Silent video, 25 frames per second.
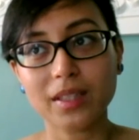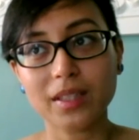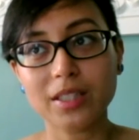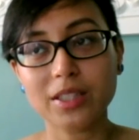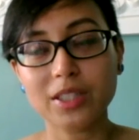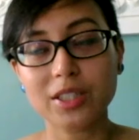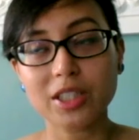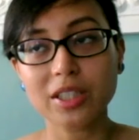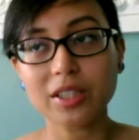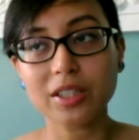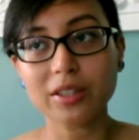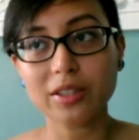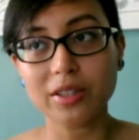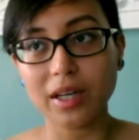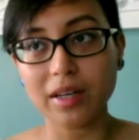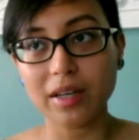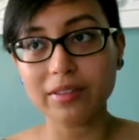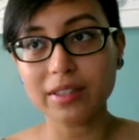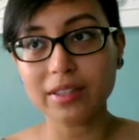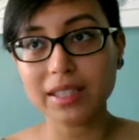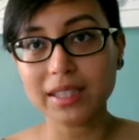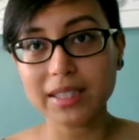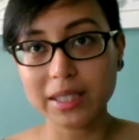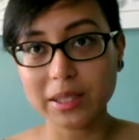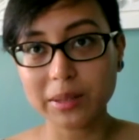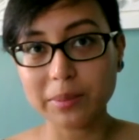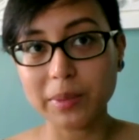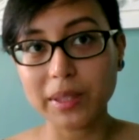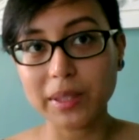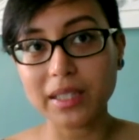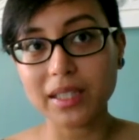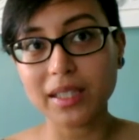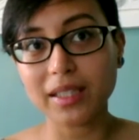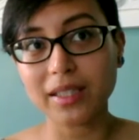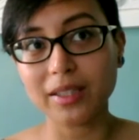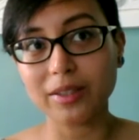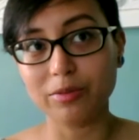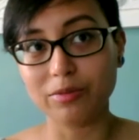geographically
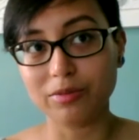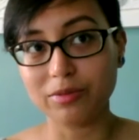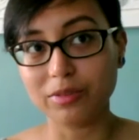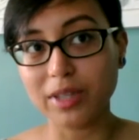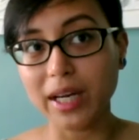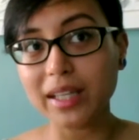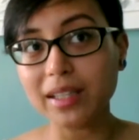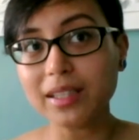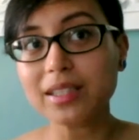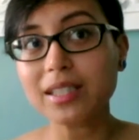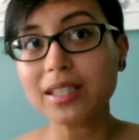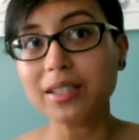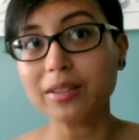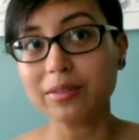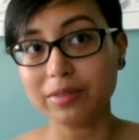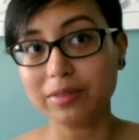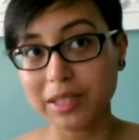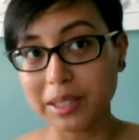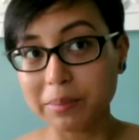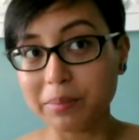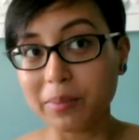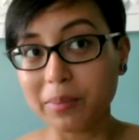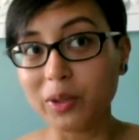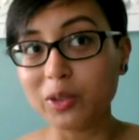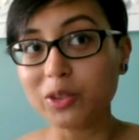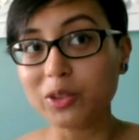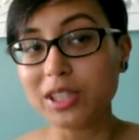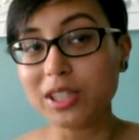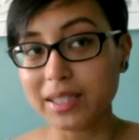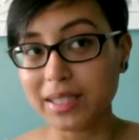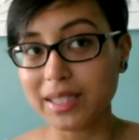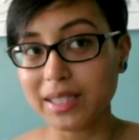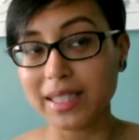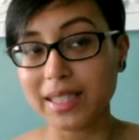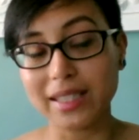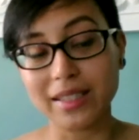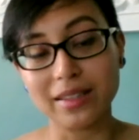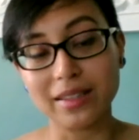speaking, relatively
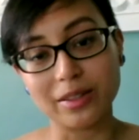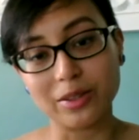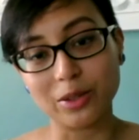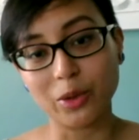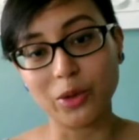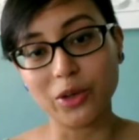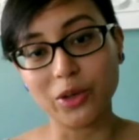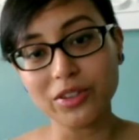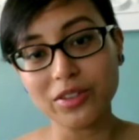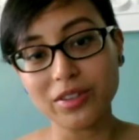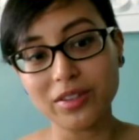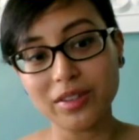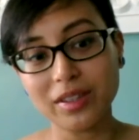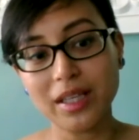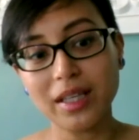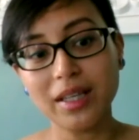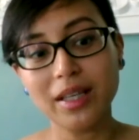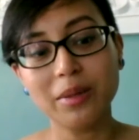mostly in the North,